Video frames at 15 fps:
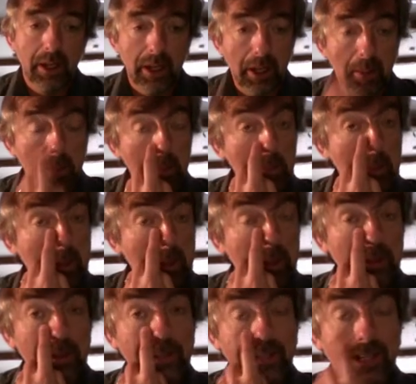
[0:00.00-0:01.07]

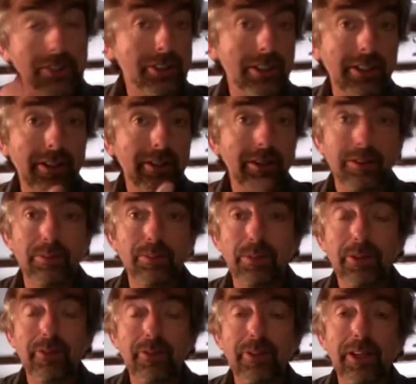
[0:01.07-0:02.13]
But there's actually another
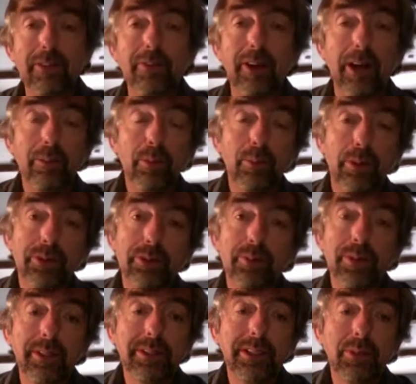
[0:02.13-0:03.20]
perfectly viable
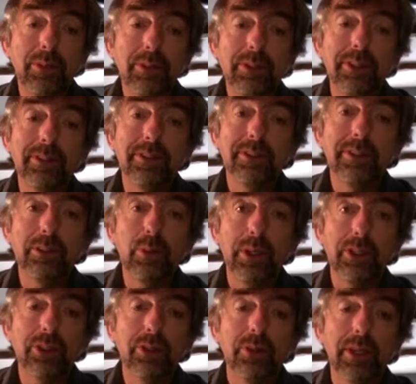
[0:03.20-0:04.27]
possibility, which is to
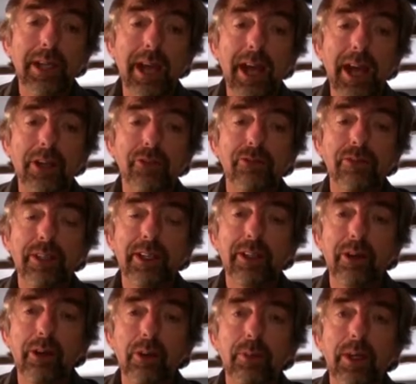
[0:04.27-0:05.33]
switch to a cash-free
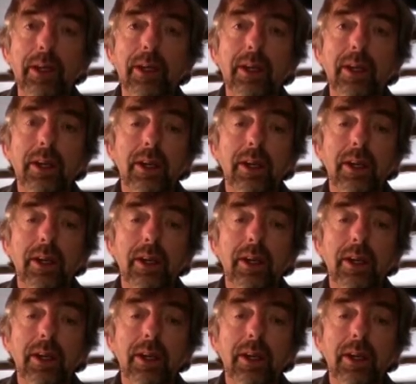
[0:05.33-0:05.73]
economy.